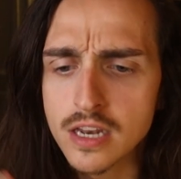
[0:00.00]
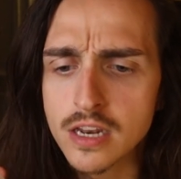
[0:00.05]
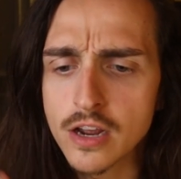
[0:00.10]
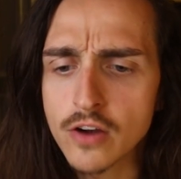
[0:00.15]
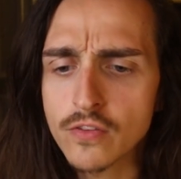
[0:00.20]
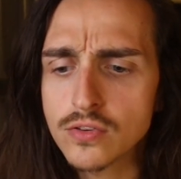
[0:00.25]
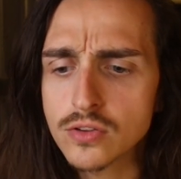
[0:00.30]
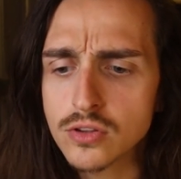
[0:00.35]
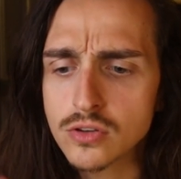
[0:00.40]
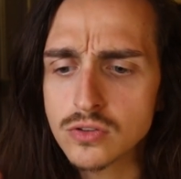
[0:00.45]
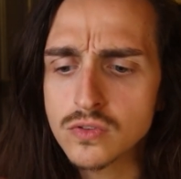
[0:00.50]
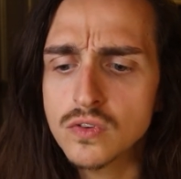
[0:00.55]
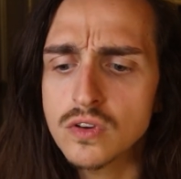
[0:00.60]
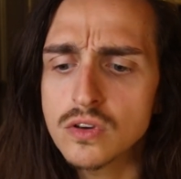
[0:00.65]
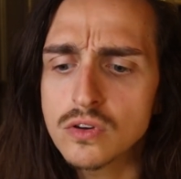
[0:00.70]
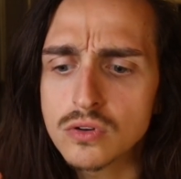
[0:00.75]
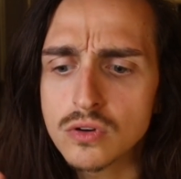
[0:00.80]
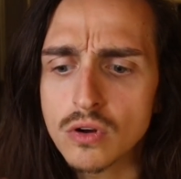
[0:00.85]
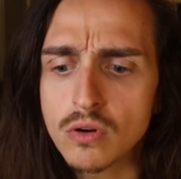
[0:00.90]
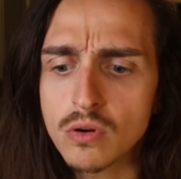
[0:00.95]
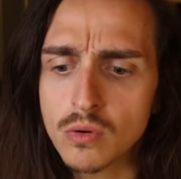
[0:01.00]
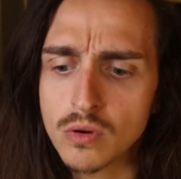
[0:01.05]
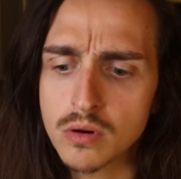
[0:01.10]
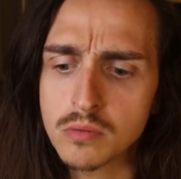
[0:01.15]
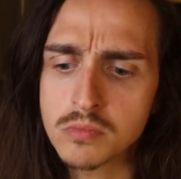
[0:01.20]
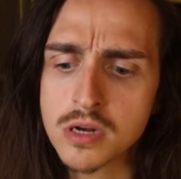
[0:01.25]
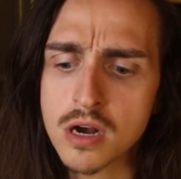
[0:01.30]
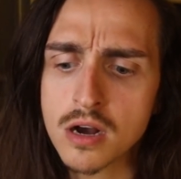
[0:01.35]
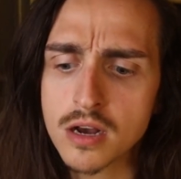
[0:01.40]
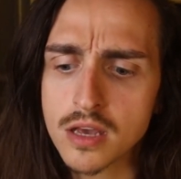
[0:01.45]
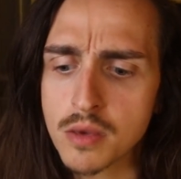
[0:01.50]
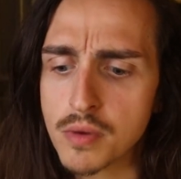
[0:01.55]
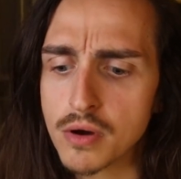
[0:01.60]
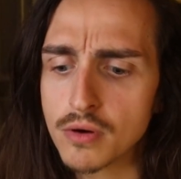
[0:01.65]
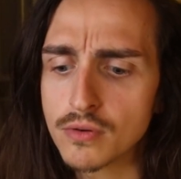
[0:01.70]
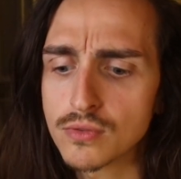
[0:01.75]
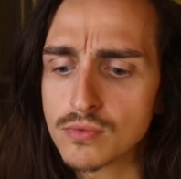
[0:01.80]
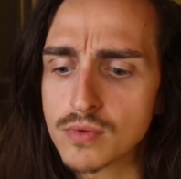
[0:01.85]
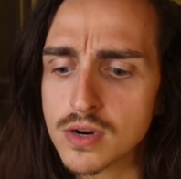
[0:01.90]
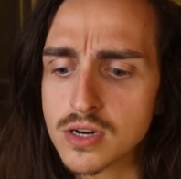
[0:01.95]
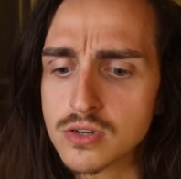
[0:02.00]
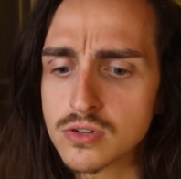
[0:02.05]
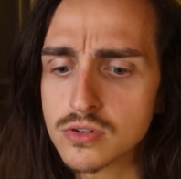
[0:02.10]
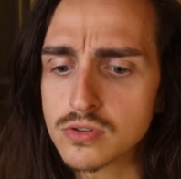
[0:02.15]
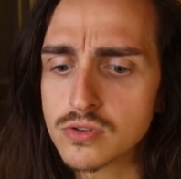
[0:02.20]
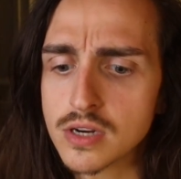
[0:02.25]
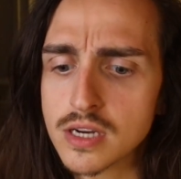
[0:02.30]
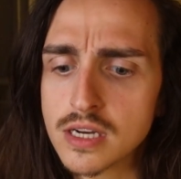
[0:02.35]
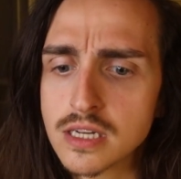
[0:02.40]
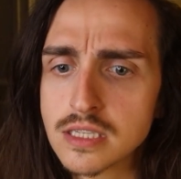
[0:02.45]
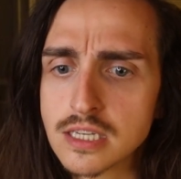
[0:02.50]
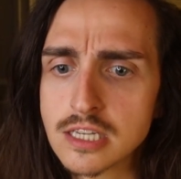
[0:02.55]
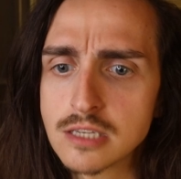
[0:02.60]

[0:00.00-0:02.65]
Now, for those of you who don't know what I'm talking about with retrogrades,